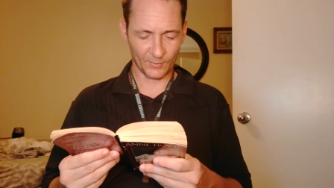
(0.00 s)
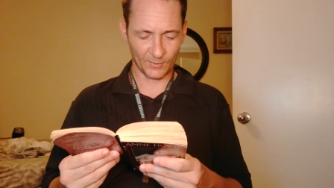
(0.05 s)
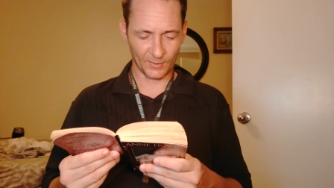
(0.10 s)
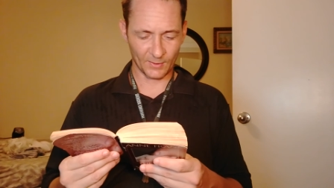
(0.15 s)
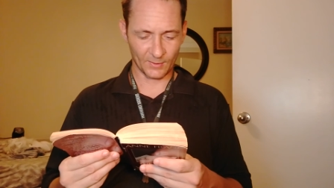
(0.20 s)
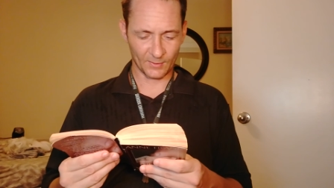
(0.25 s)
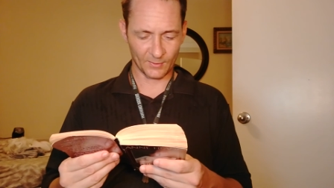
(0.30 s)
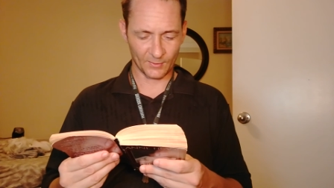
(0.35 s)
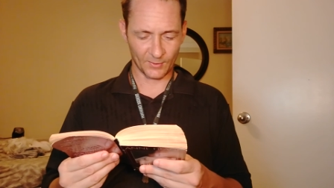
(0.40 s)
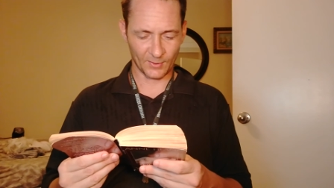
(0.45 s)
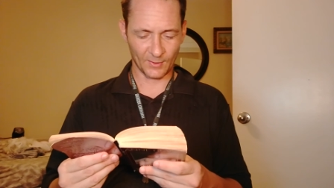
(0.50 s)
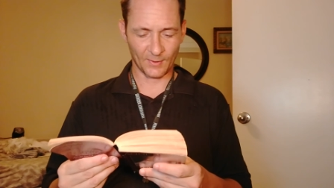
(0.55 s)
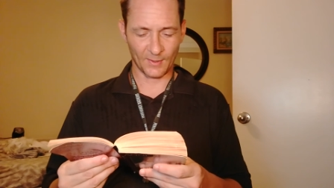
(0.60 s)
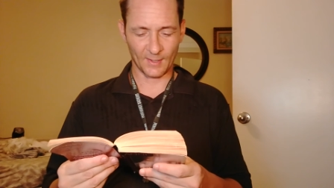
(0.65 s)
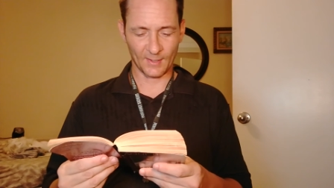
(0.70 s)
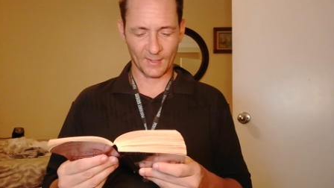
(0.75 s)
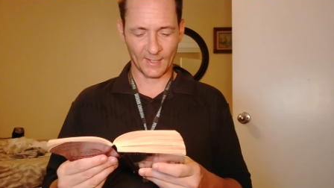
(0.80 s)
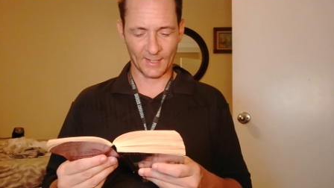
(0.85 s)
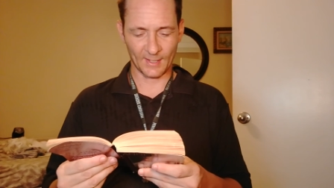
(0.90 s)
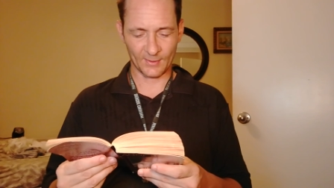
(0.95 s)
it? She then
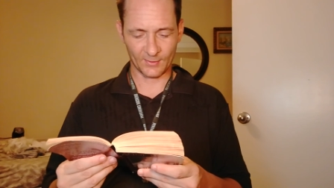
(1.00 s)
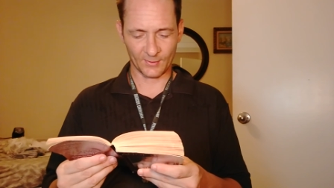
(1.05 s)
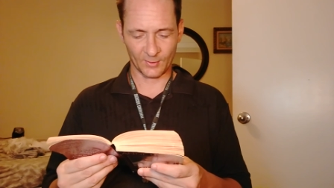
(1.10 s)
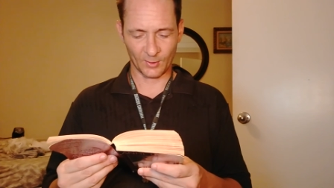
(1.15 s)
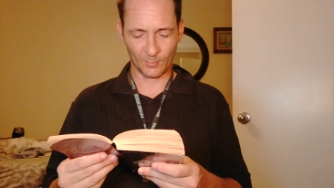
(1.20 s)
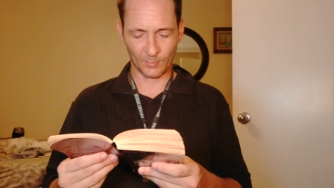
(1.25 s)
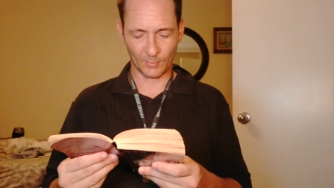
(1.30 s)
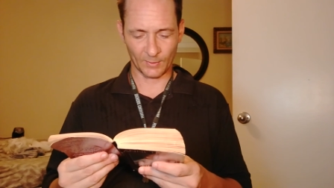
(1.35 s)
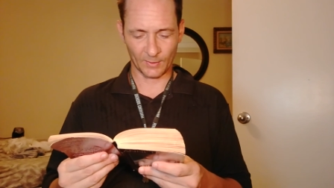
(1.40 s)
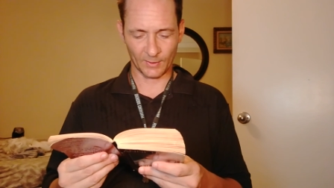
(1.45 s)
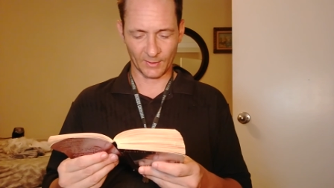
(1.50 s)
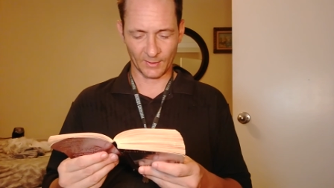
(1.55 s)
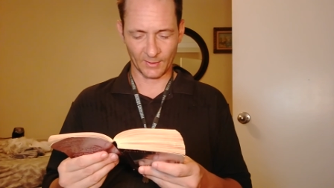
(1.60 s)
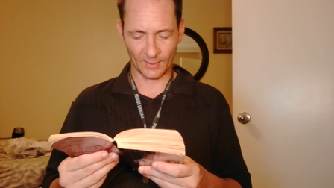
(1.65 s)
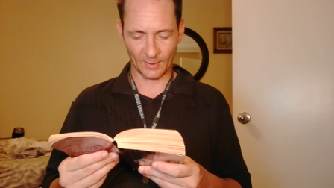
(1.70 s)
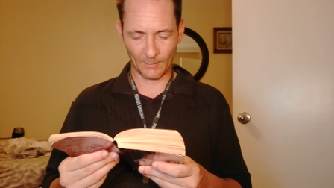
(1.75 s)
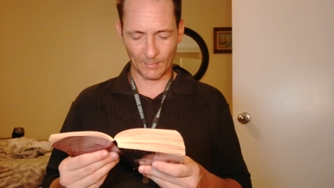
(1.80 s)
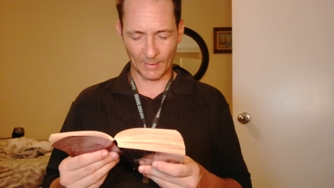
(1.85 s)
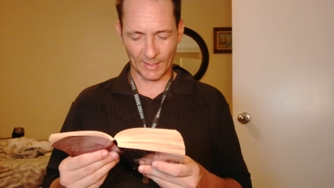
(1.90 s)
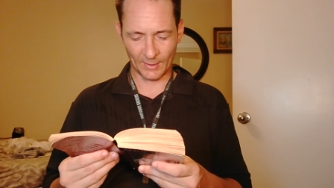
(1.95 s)
asked stupidly.
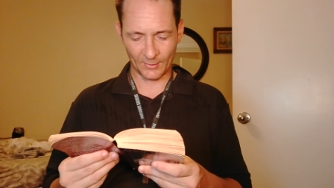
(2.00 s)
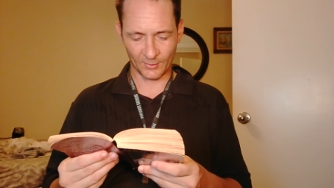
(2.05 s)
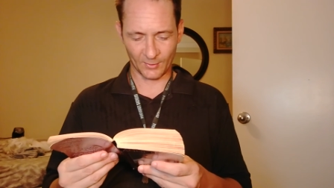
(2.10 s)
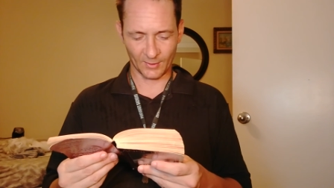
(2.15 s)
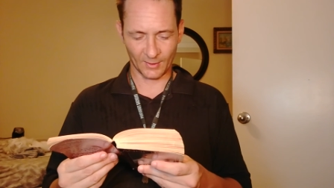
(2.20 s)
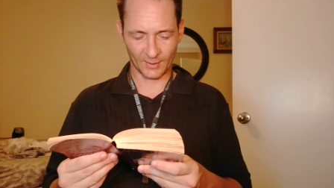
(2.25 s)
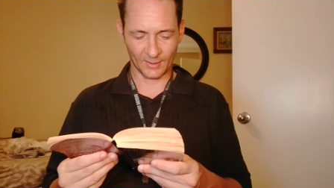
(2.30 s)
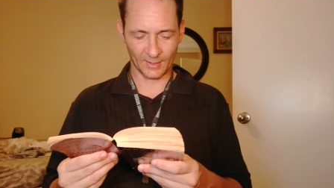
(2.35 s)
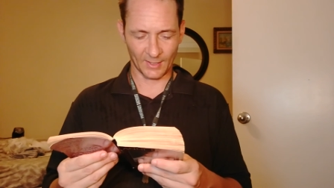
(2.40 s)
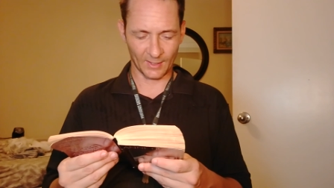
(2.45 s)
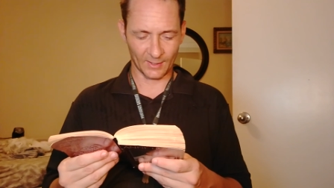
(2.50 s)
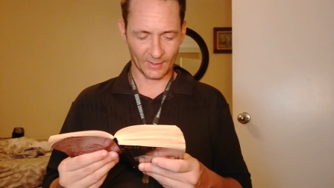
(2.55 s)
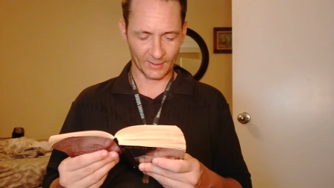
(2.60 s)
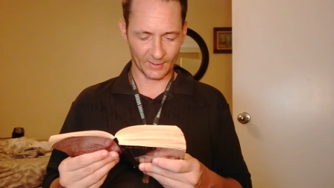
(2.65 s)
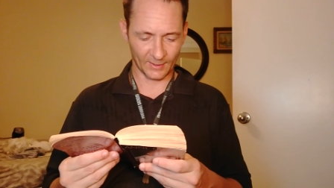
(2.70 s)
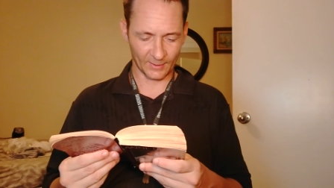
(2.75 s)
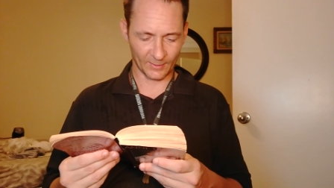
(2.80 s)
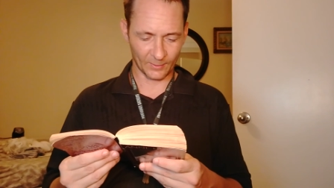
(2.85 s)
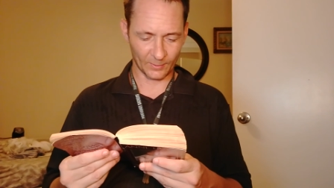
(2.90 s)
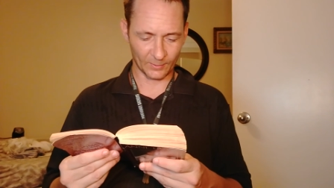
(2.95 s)
Imagine it, Ellie
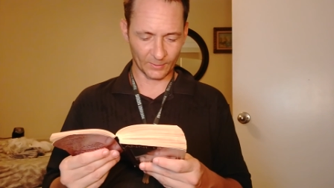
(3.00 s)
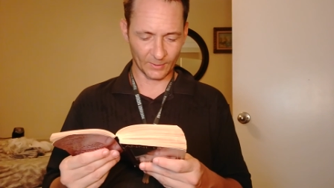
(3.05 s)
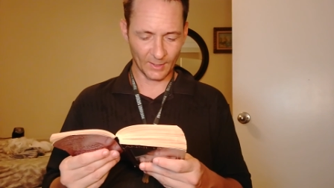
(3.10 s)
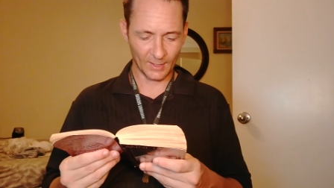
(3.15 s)
giggled.